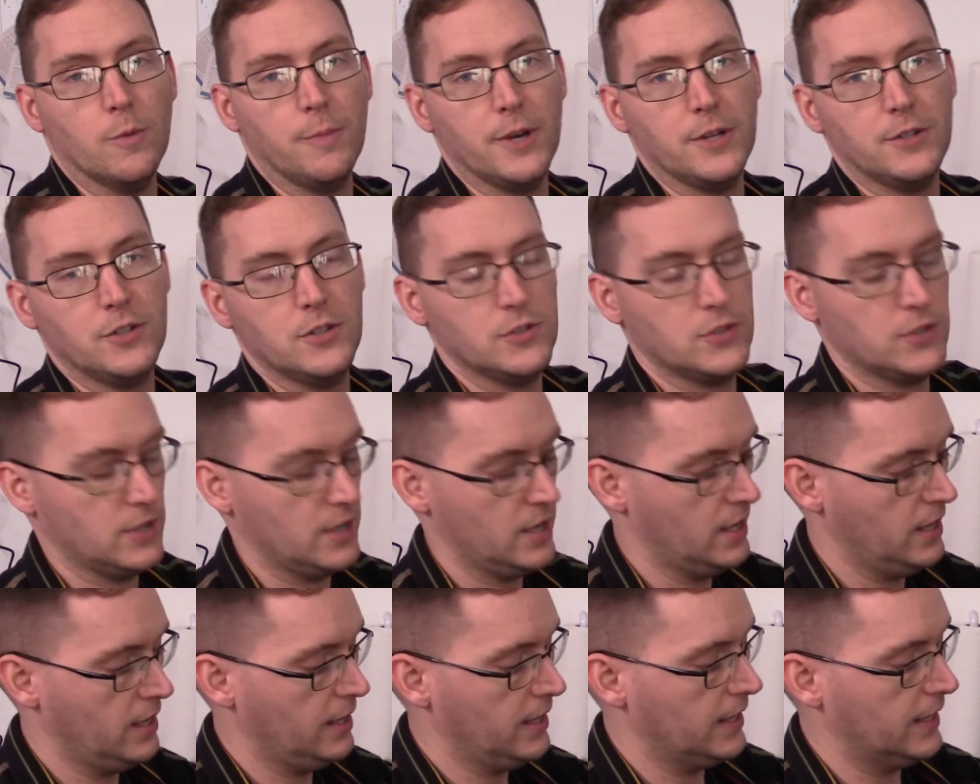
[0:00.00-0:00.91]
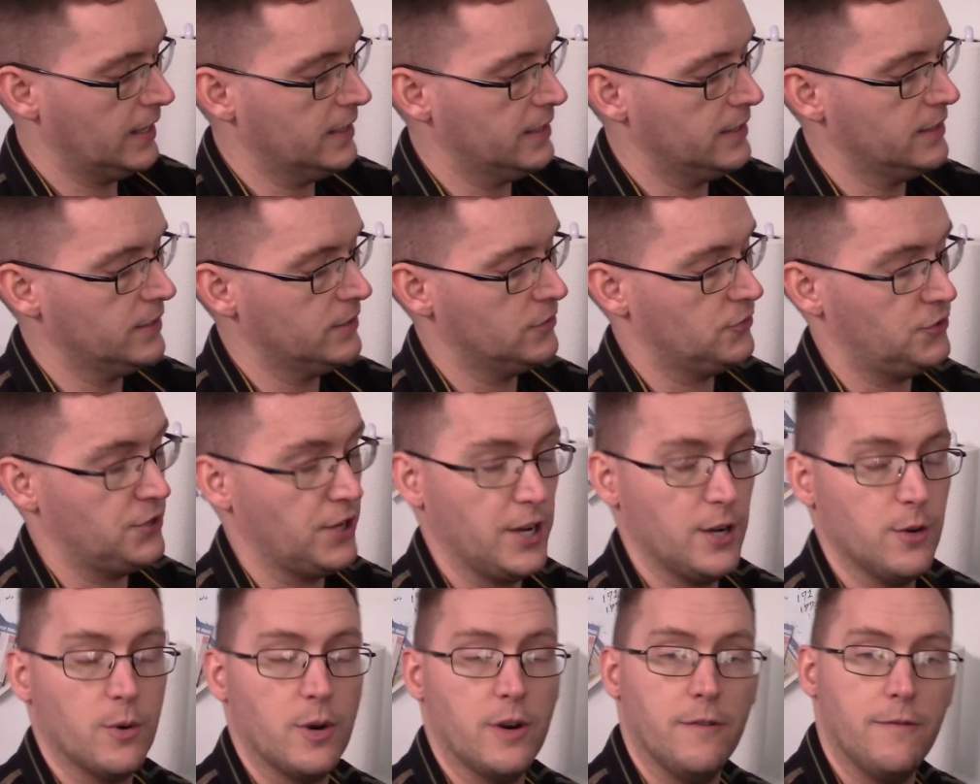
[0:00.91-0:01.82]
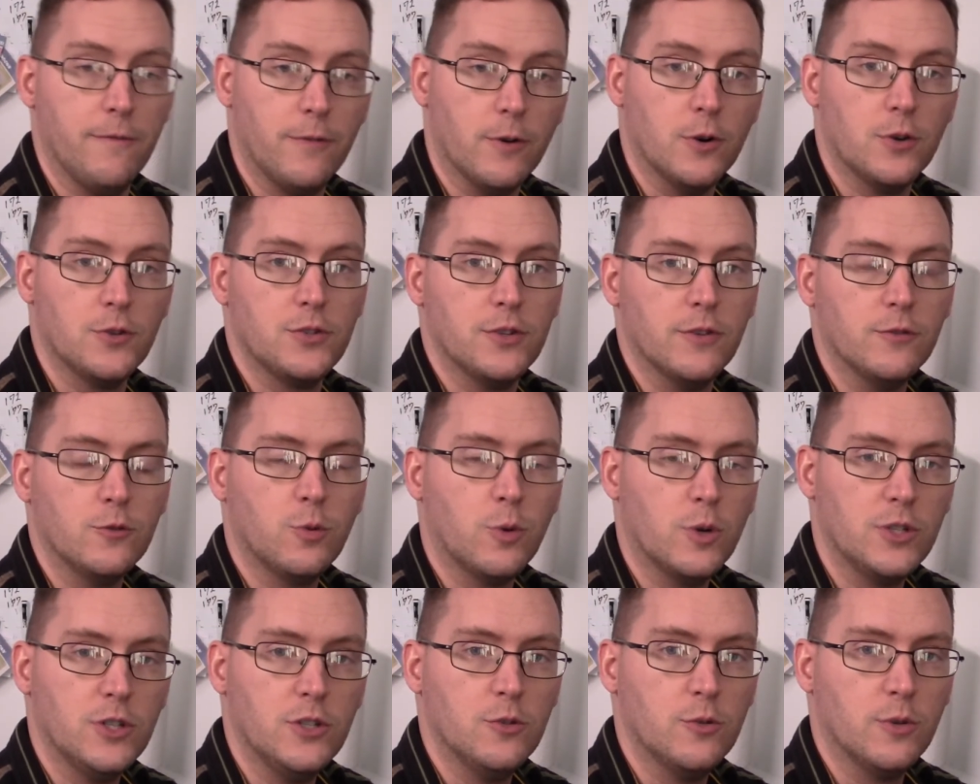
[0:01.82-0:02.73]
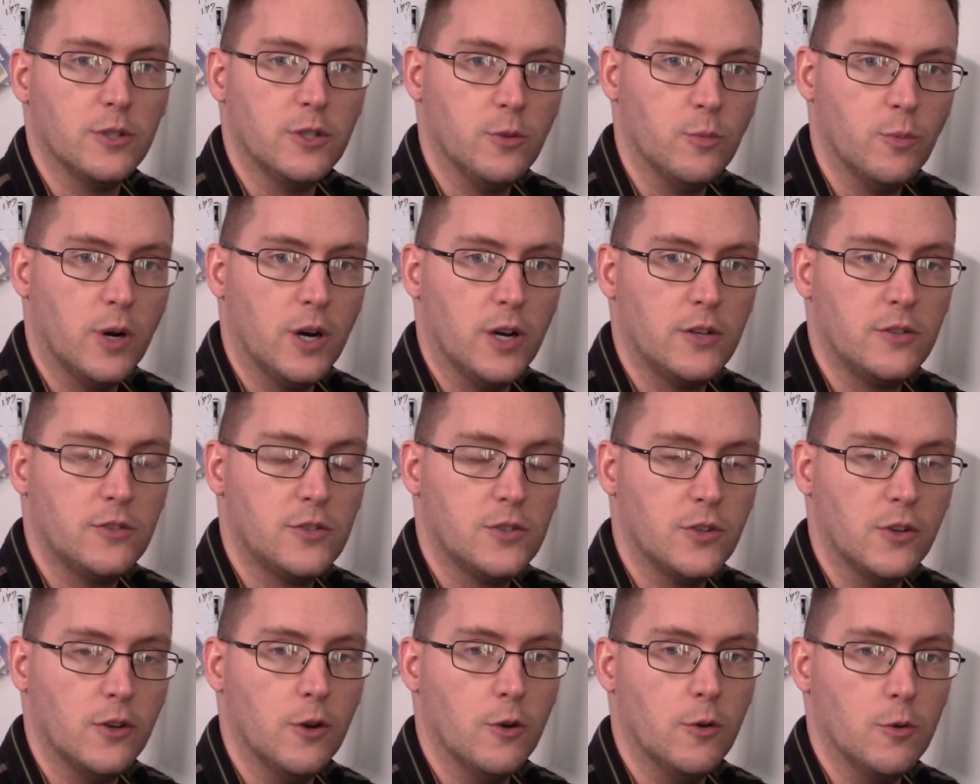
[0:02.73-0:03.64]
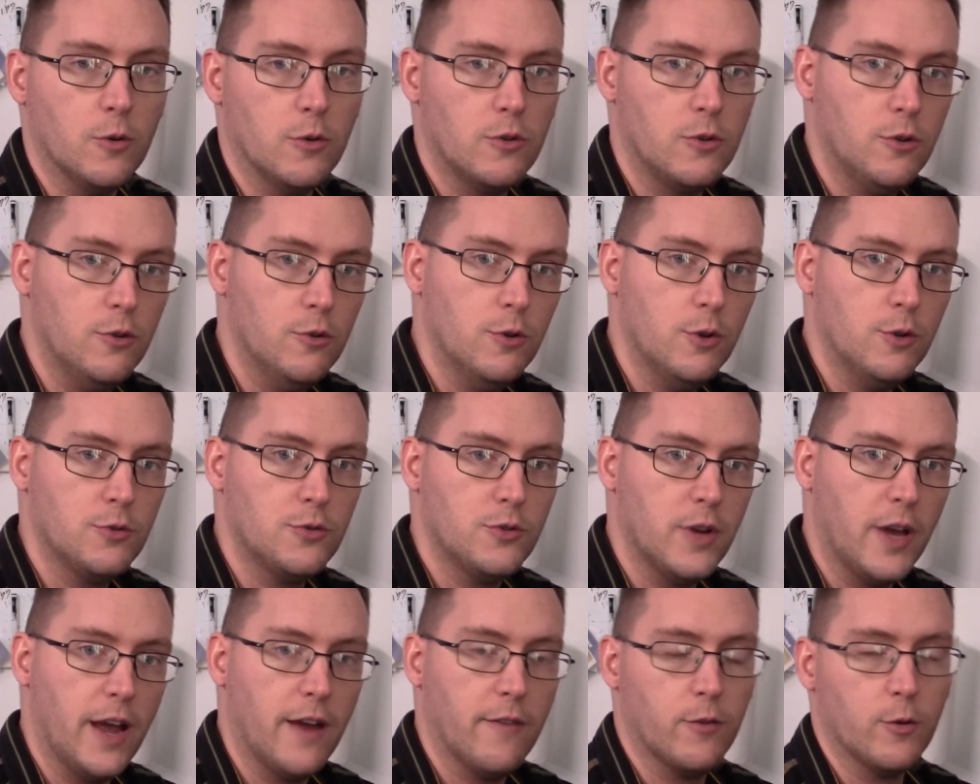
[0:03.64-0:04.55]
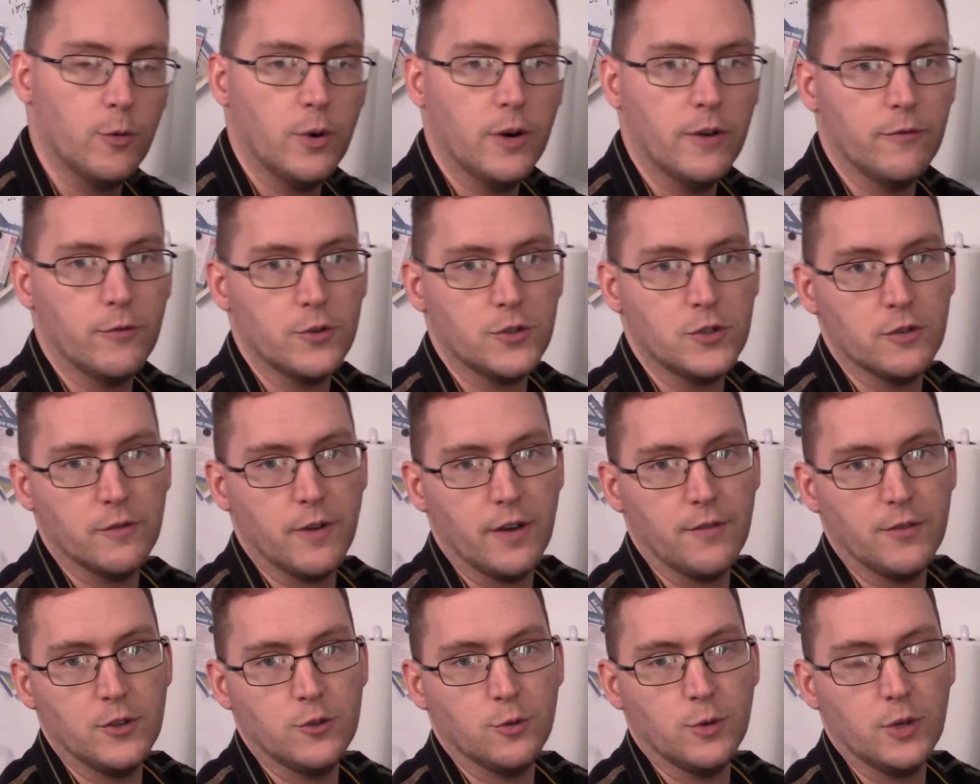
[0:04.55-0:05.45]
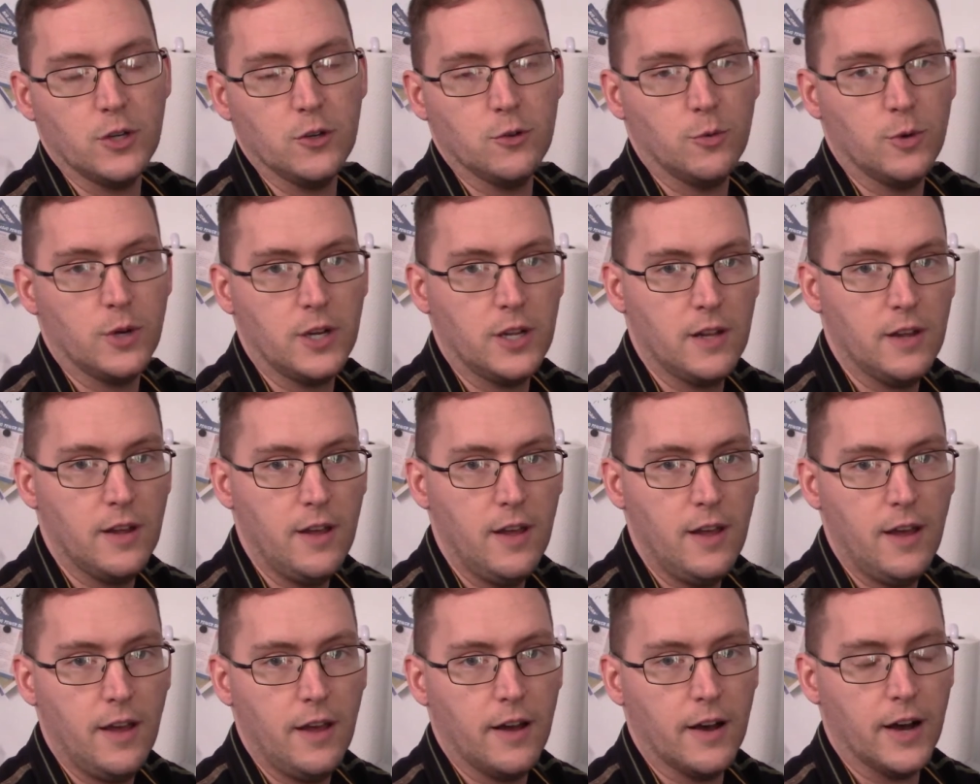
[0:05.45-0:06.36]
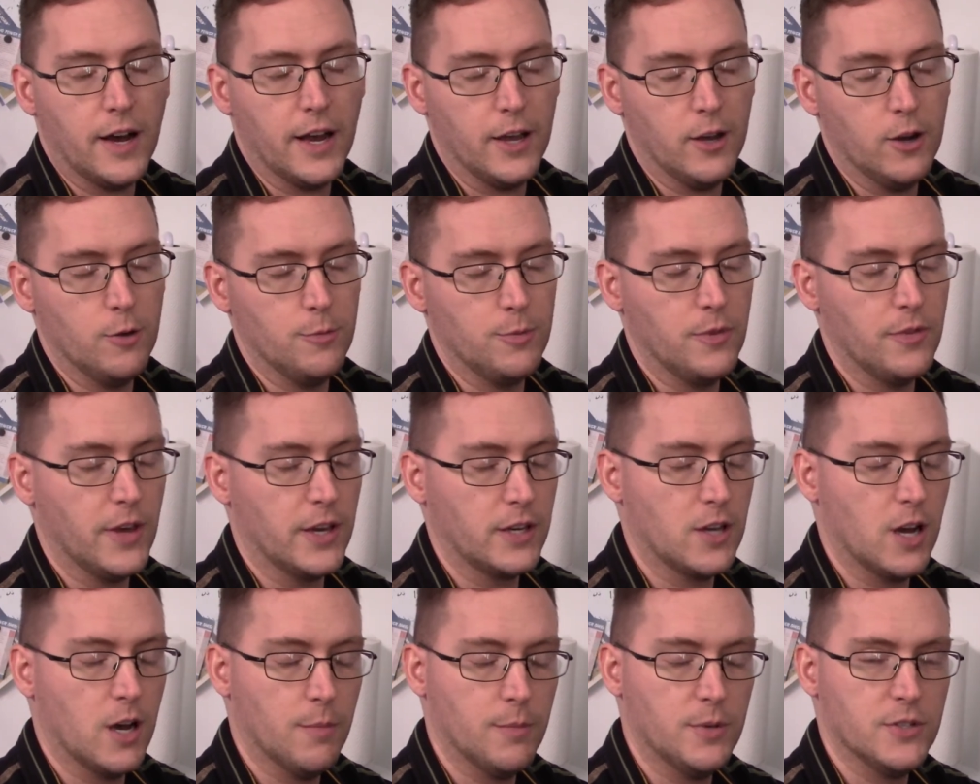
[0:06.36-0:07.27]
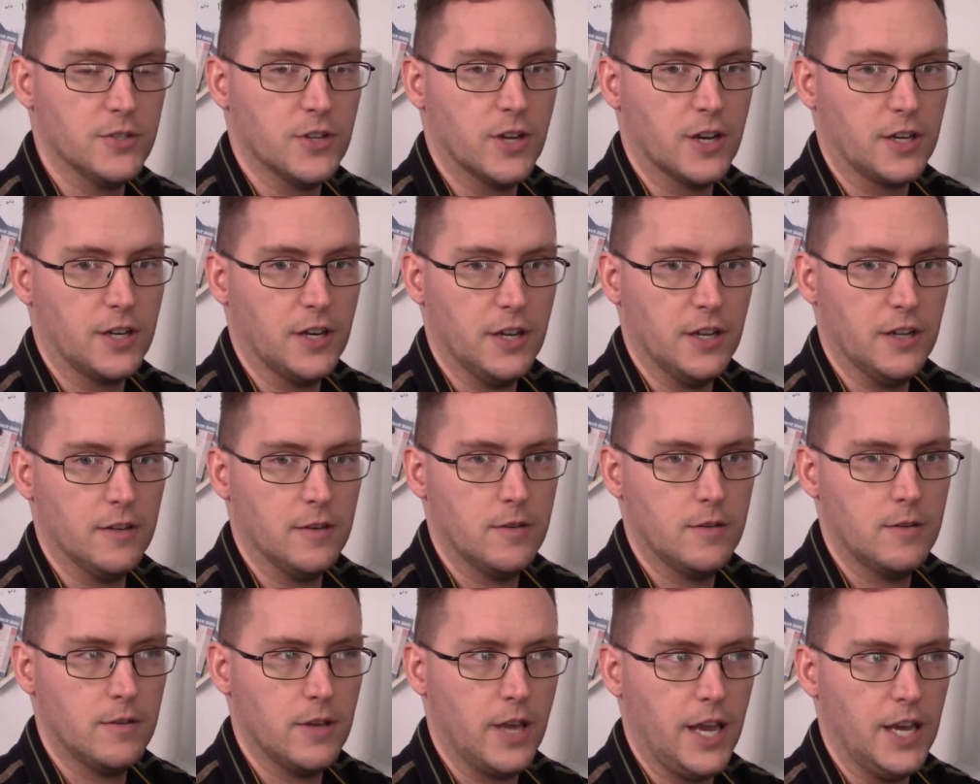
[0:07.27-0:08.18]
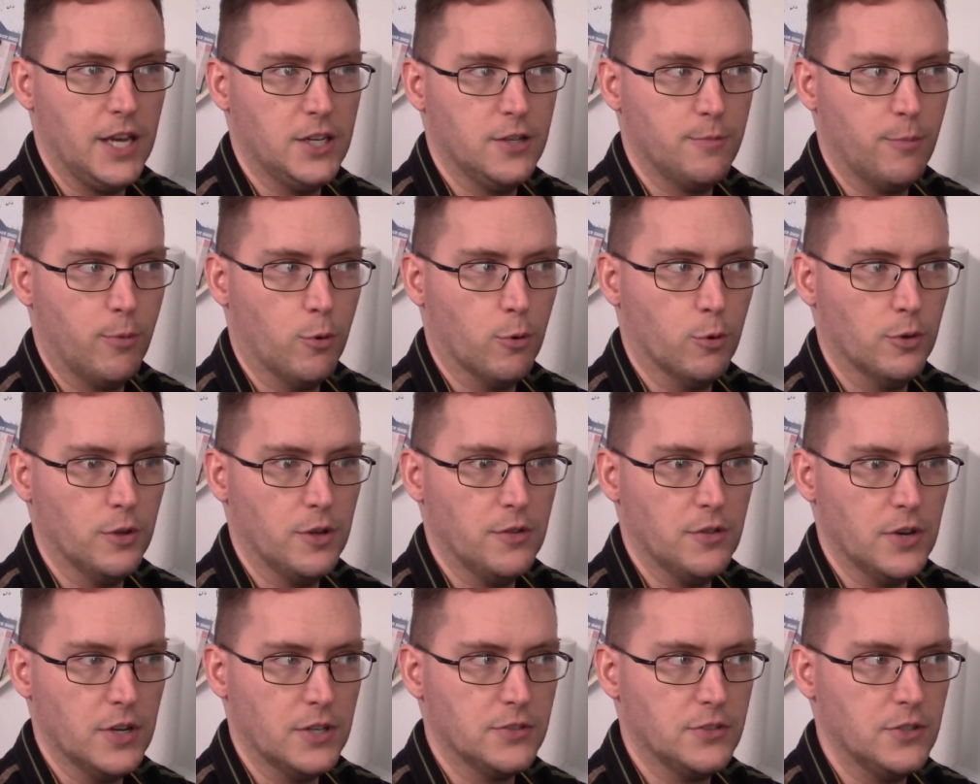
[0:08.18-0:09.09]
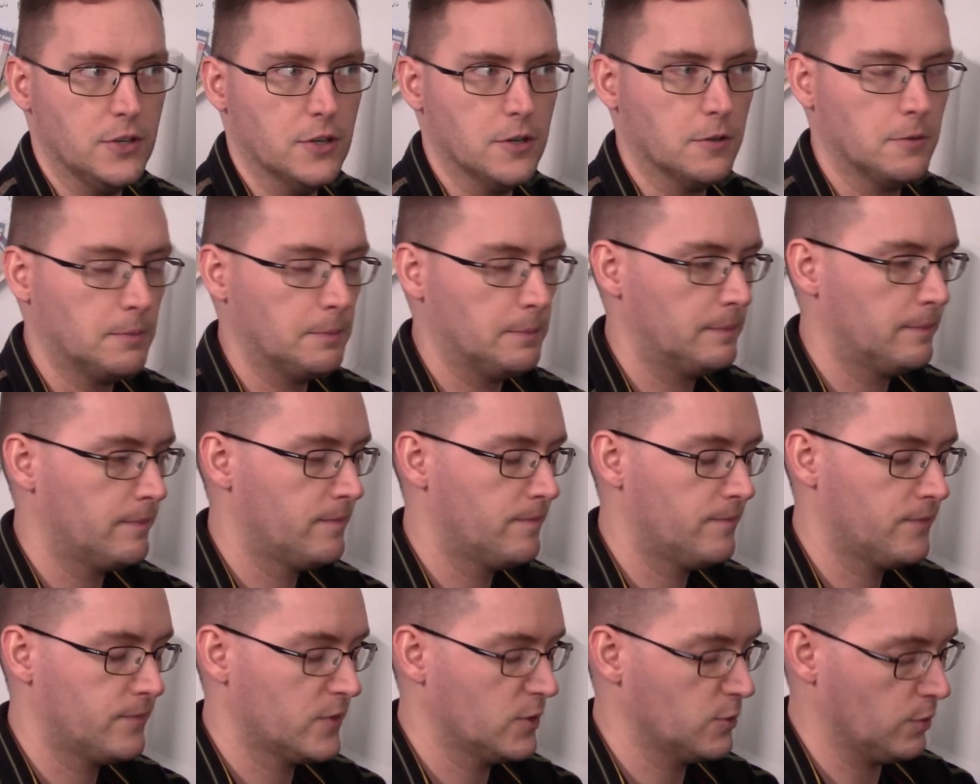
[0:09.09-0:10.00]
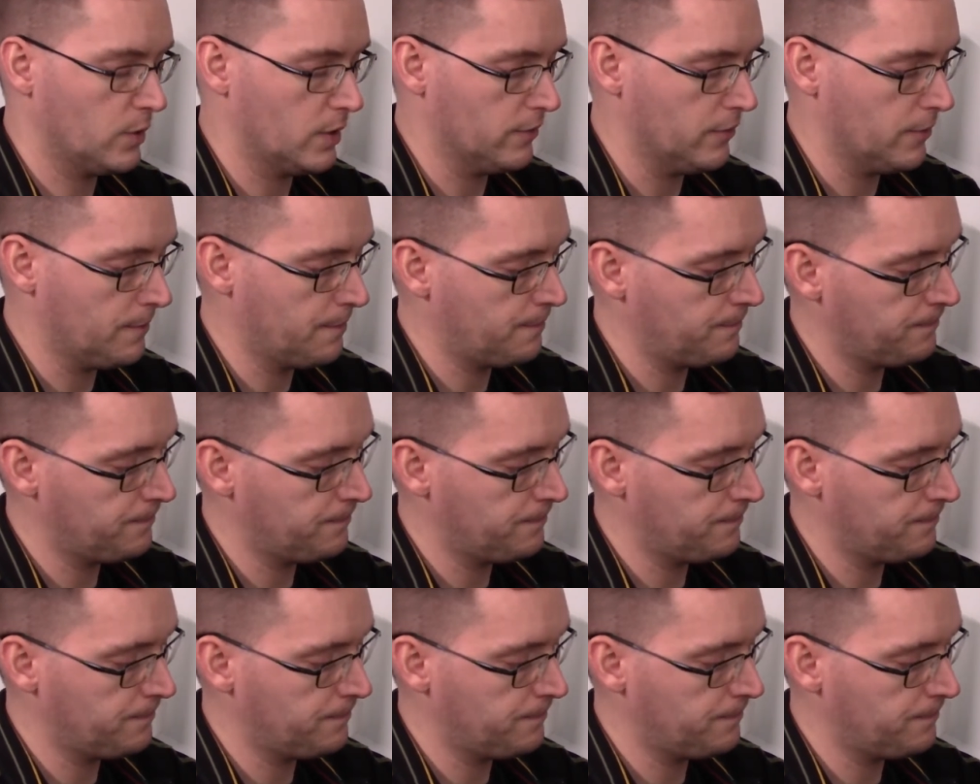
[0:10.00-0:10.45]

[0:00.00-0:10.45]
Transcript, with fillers: Budgies. It is January 1st of 2021, so kudos to everyone for surviving 2020. I hope that that comment is not going to age poorly in the next year. It's whatever.